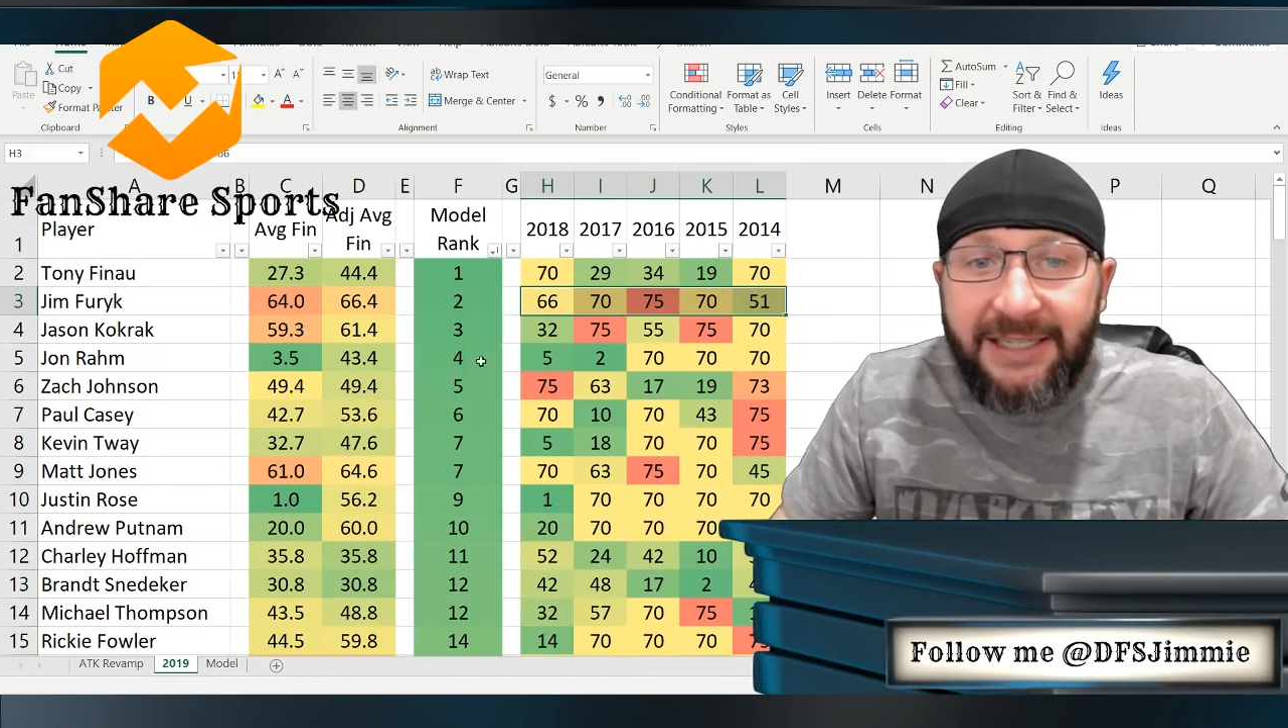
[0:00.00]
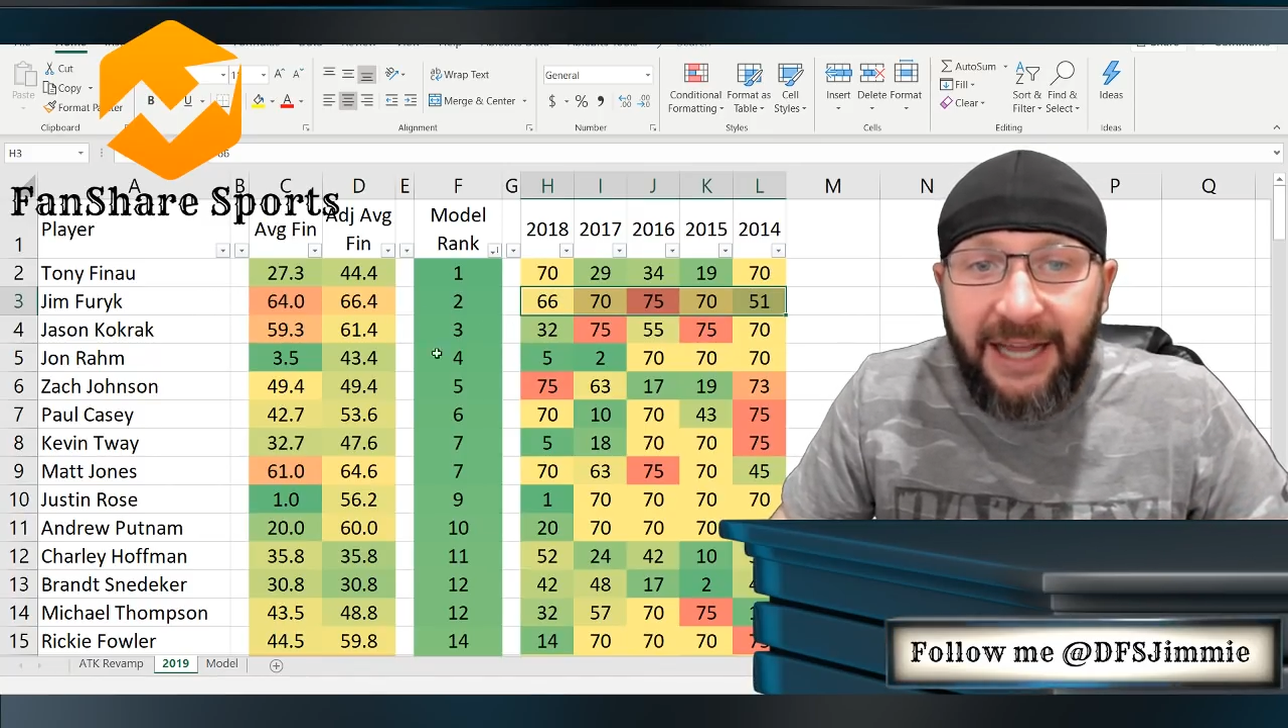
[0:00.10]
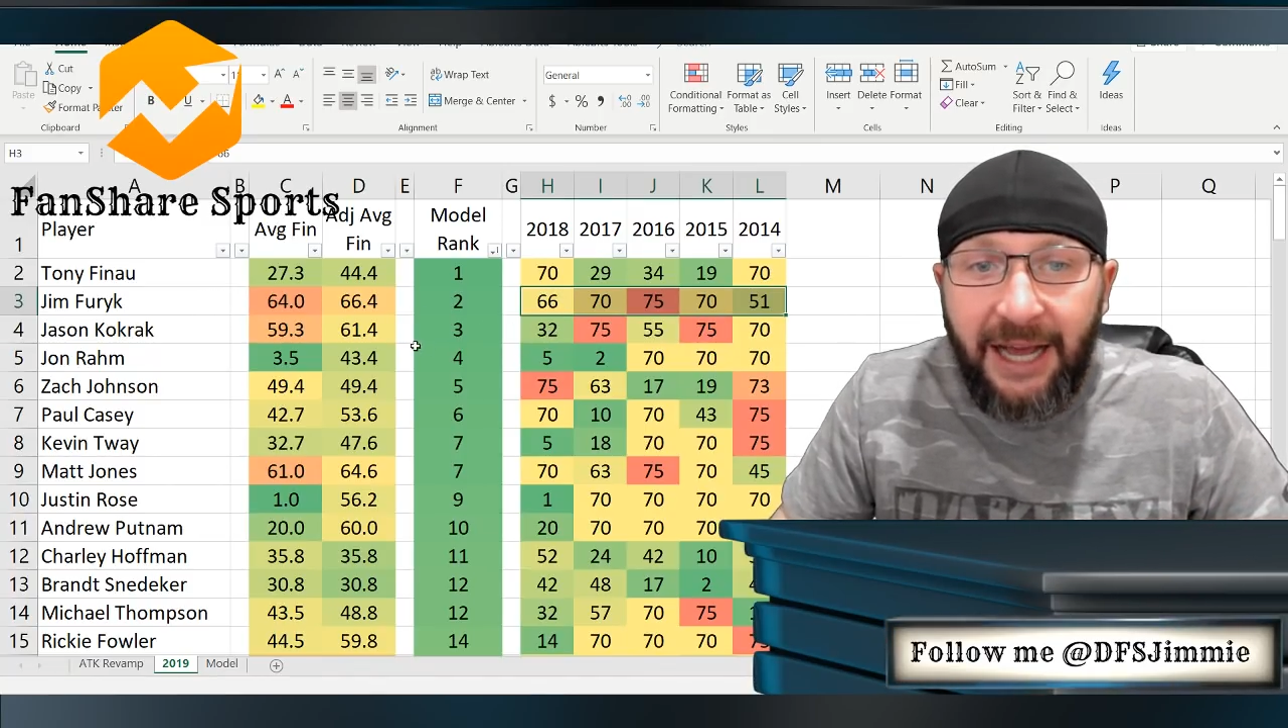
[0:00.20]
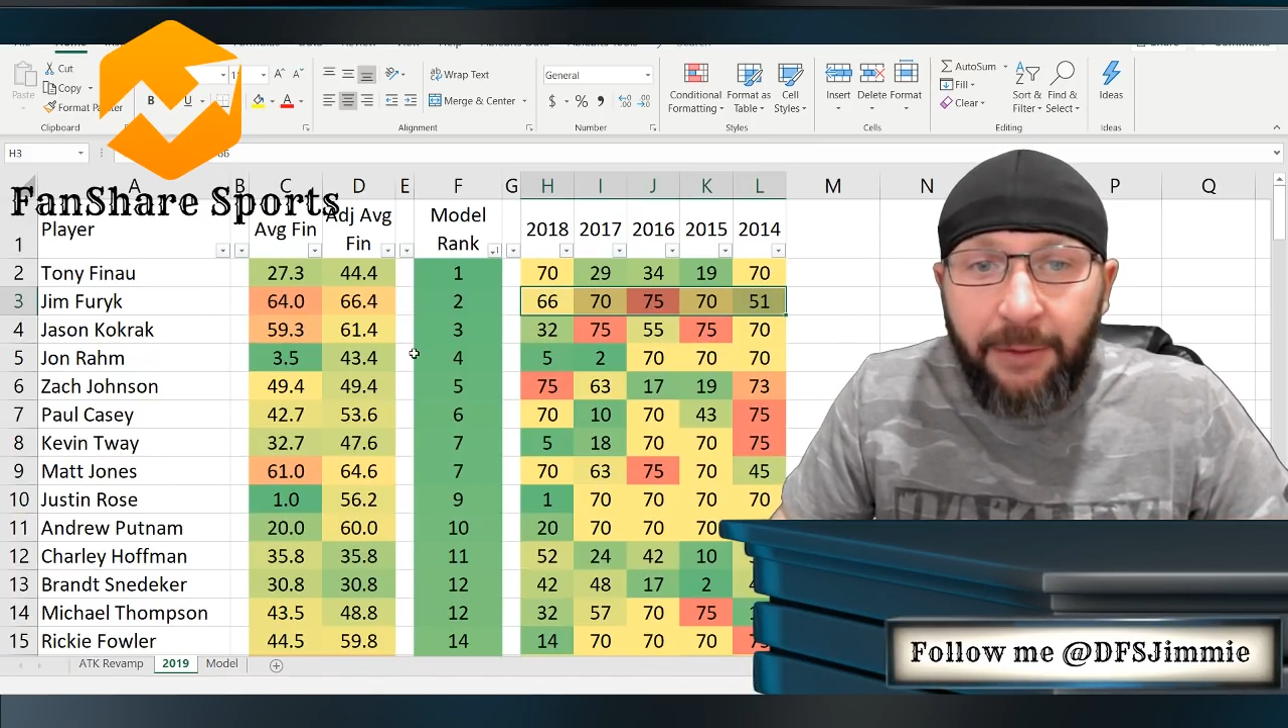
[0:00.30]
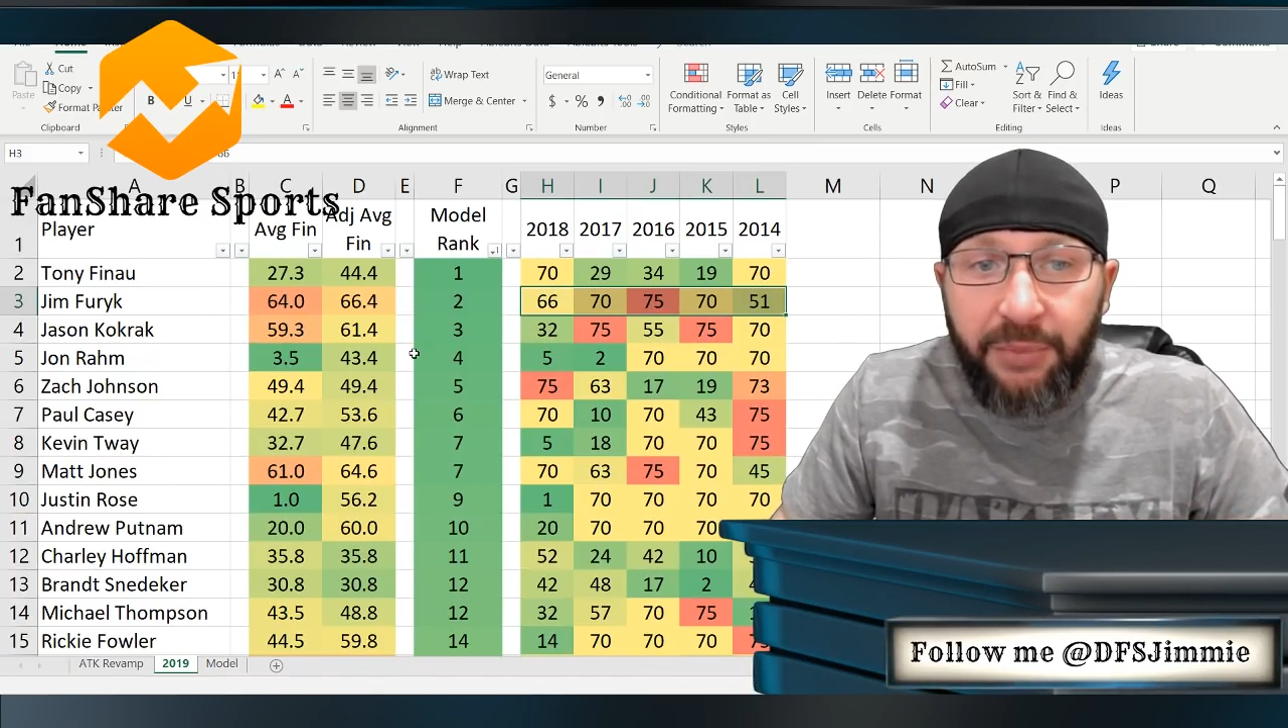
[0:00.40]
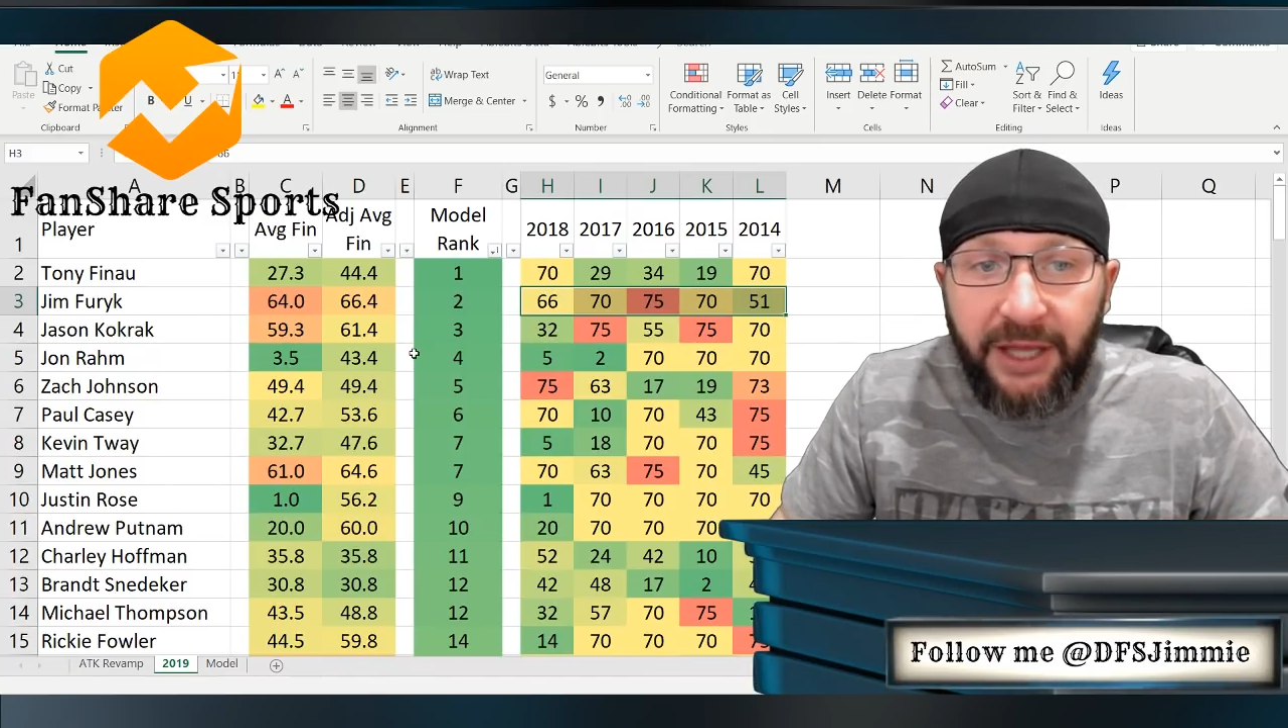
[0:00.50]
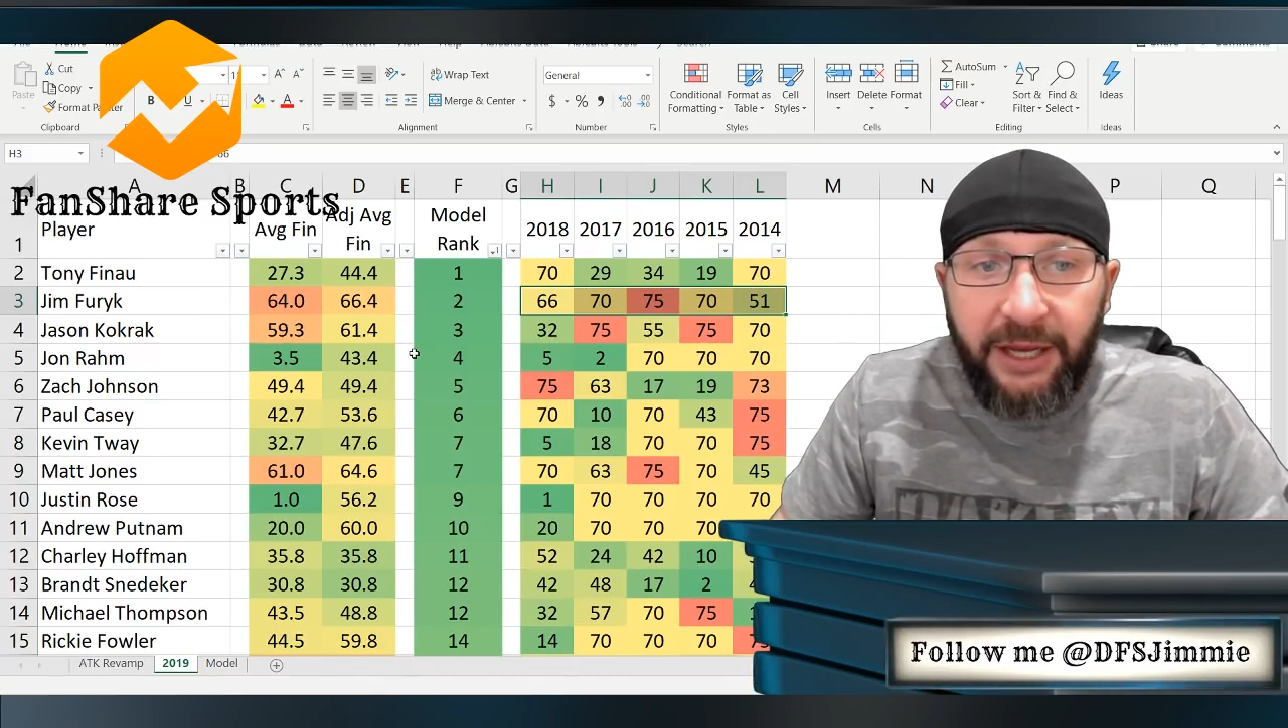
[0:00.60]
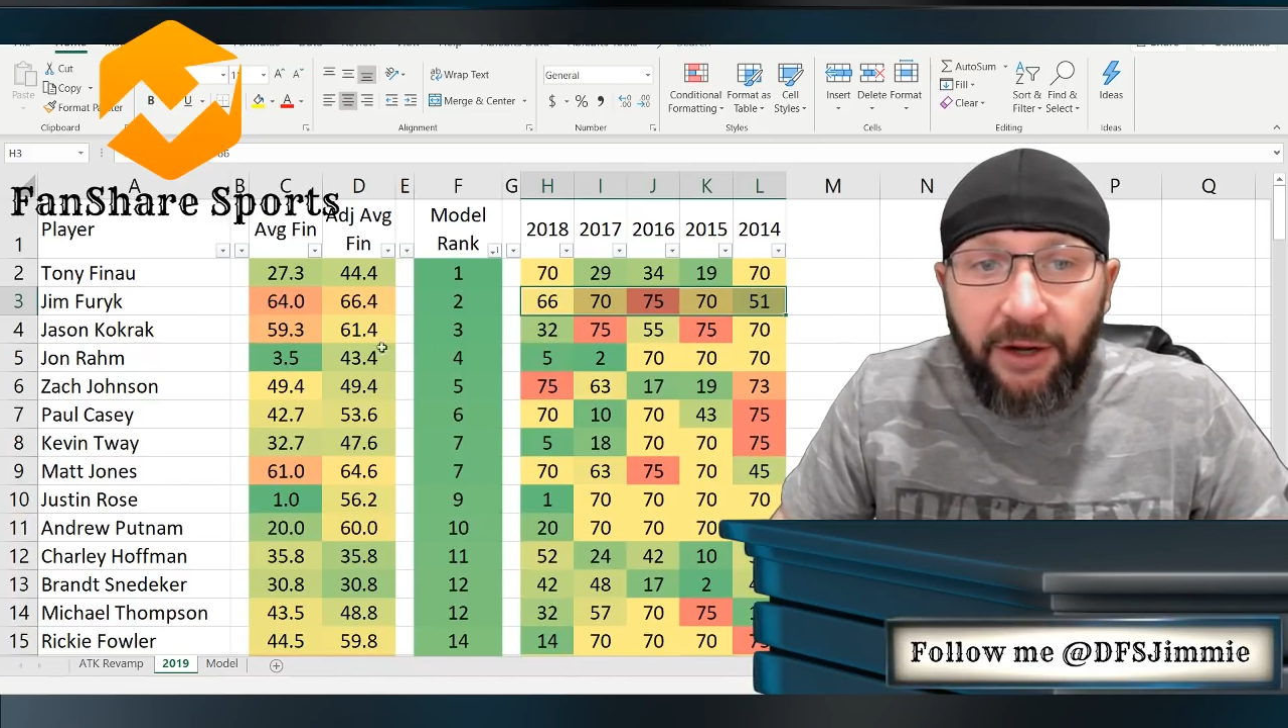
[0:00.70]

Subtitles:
not played